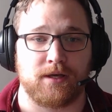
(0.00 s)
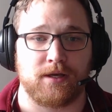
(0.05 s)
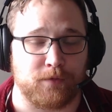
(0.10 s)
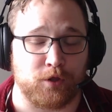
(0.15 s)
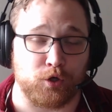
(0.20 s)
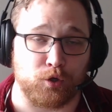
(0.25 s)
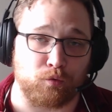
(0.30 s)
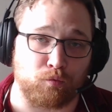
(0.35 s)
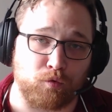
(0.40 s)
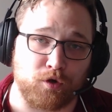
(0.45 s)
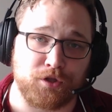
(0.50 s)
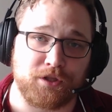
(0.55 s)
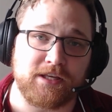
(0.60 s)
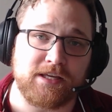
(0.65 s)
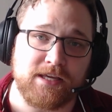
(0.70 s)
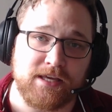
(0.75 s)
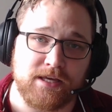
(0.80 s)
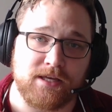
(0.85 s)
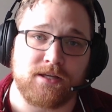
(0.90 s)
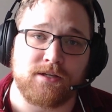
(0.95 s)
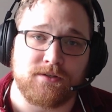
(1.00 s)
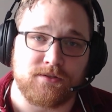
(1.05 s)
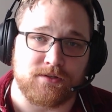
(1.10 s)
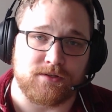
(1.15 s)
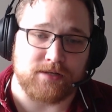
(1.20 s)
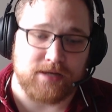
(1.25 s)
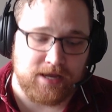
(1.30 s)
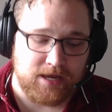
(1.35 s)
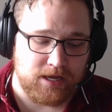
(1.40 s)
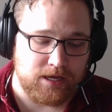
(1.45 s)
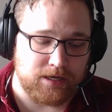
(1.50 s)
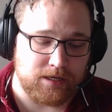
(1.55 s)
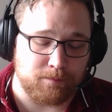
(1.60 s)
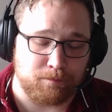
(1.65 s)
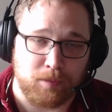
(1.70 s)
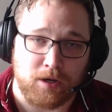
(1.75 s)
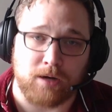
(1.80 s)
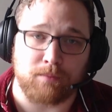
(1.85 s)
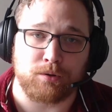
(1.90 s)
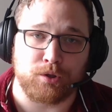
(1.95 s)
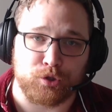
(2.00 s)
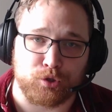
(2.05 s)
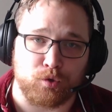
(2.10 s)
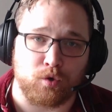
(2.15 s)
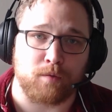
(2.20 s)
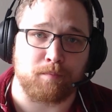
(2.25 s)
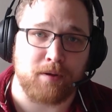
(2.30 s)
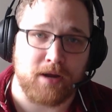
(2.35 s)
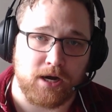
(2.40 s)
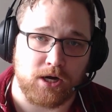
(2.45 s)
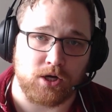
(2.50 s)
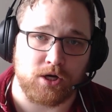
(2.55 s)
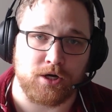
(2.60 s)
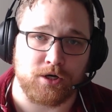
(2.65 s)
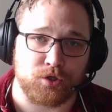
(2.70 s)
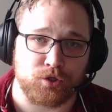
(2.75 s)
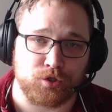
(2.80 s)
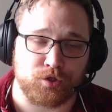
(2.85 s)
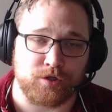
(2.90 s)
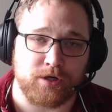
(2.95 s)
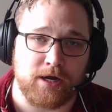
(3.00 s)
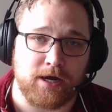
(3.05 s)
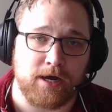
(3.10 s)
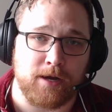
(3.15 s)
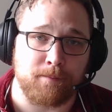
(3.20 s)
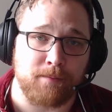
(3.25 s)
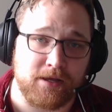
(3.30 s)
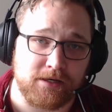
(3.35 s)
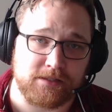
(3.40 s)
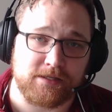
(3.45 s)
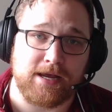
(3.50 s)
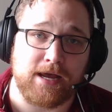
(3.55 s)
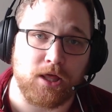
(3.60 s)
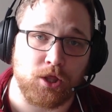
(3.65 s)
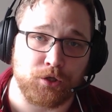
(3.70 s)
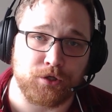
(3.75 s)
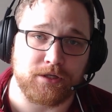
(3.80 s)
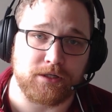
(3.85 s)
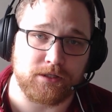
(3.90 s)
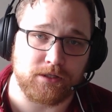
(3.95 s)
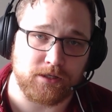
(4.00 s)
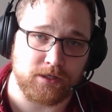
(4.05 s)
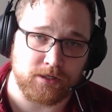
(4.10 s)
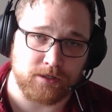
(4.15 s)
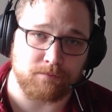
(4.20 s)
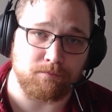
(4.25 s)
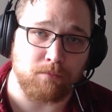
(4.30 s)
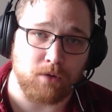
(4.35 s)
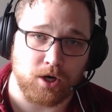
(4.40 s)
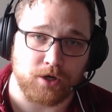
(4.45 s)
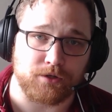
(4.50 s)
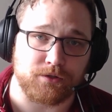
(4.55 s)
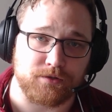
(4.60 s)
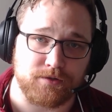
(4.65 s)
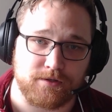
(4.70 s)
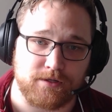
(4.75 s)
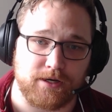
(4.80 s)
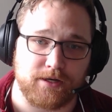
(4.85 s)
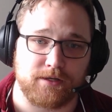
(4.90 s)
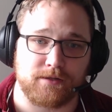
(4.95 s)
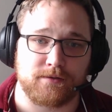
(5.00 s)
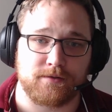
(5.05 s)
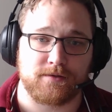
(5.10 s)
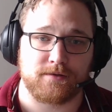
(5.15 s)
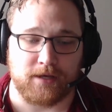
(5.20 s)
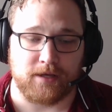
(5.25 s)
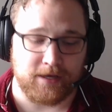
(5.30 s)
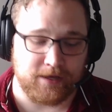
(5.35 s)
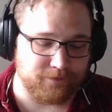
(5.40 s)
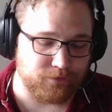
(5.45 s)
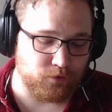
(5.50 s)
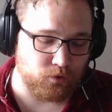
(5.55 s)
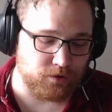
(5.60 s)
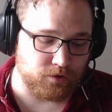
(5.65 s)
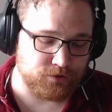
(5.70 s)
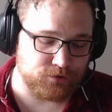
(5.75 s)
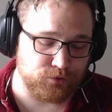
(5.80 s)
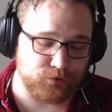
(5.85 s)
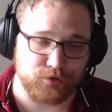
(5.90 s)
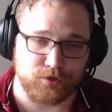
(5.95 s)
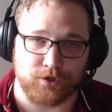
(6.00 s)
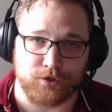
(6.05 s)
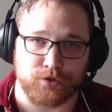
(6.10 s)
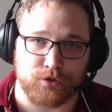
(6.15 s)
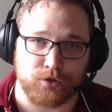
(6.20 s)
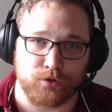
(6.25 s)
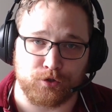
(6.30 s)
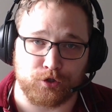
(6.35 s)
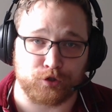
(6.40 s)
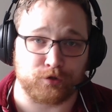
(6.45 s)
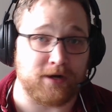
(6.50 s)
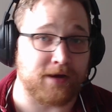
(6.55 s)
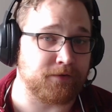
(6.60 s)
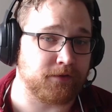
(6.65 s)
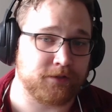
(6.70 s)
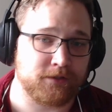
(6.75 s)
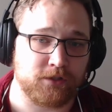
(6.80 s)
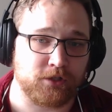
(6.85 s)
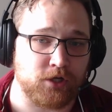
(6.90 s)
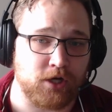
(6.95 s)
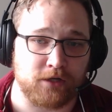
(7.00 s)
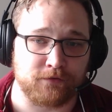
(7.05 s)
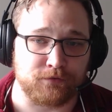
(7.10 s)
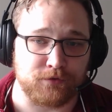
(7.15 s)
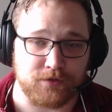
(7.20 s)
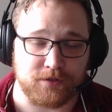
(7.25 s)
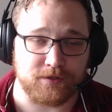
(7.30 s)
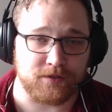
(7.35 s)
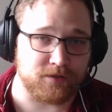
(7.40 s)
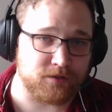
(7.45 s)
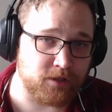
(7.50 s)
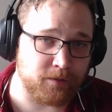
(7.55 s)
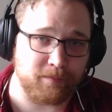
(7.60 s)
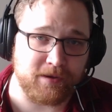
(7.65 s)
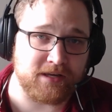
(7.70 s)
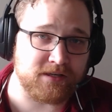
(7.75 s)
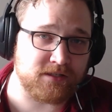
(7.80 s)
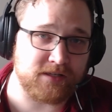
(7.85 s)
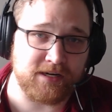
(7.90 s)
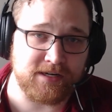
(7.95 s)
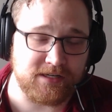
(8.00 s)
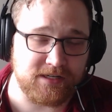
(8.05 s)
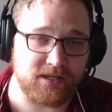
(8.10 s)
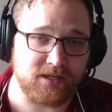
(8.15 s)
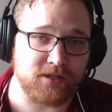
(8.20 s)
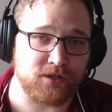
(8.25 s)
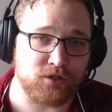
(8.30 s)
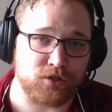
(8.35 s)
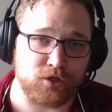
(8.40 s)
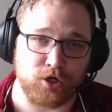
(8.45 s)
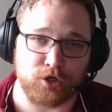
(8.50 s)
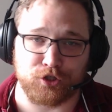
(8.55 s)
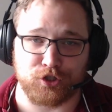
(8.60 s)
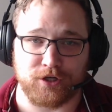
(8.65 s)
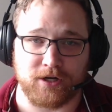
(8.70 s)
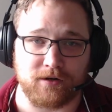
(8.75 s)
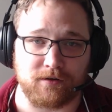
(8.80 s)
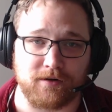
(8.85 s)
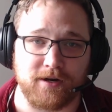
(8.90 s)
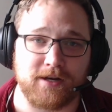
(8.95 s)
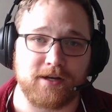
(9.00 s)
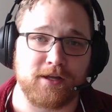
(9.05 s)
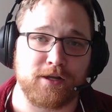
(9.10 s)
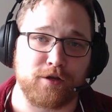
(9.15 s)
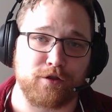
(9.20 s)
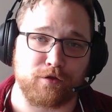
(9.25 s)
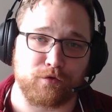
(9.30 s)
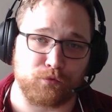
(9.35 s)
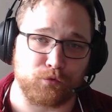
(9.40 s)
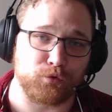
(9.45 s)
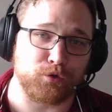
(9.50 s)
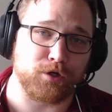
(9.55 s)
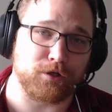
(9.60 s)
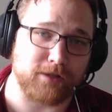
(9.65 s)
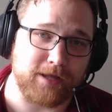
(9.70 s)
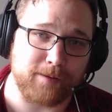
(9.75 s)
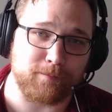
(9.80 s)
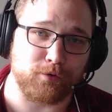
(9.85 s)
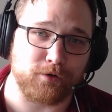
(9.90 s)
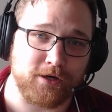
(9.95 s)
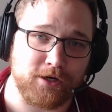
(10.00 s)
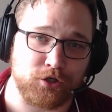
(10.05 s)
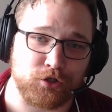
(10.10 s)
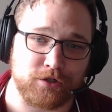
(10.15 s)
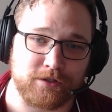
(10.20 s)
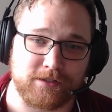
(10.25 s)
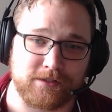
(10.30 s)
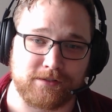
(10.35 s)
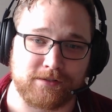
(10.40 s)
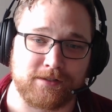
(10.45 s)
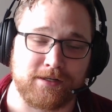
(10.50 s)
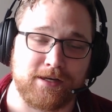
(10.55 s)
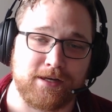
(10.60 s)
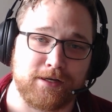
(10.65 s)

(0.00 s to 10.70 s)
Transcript: There really is a publish or perish mentality in modern science. And of course, there's also traveling to conferences. The best ideas are generated through collaboration.